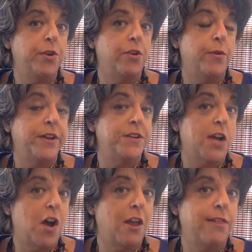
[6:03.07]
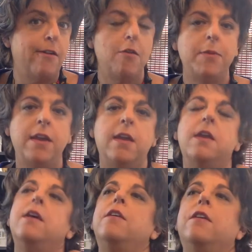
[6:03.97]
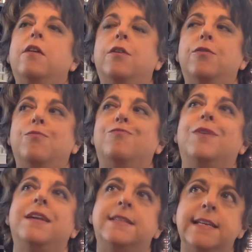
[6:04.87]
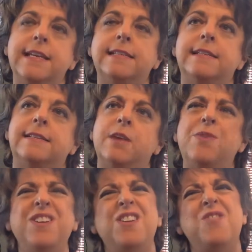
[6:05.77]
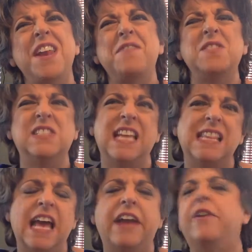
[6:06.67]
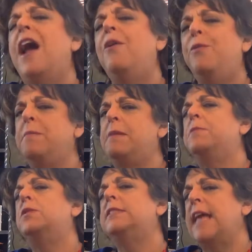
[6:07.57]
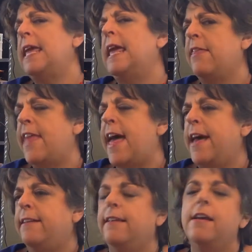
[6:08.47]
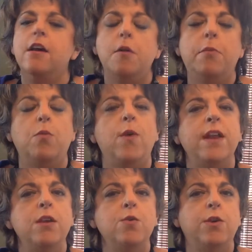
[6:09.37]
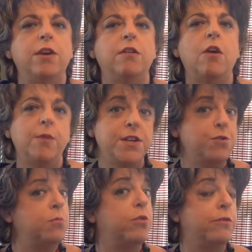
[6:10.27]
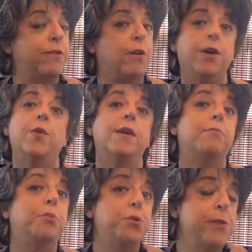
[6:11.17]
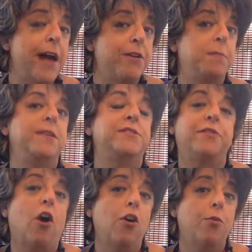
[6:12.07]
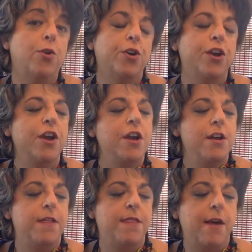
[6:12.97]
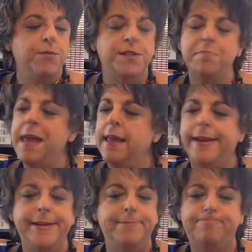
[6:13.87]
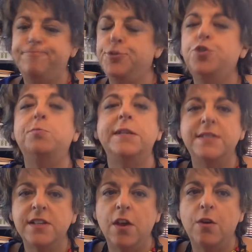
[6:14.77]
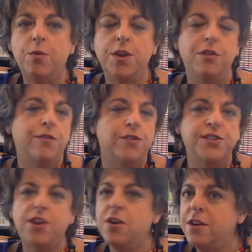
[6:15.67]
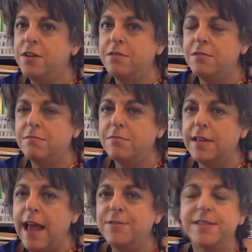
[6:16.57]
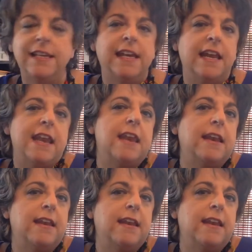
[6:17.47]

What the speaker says: when you're going to talk therapy, it's easy to say, well, I never said that, or I don't remember saying that. But when you can go into a portfolio and pull out a piece of artwork that was made 2 months ago when you first started counseling, and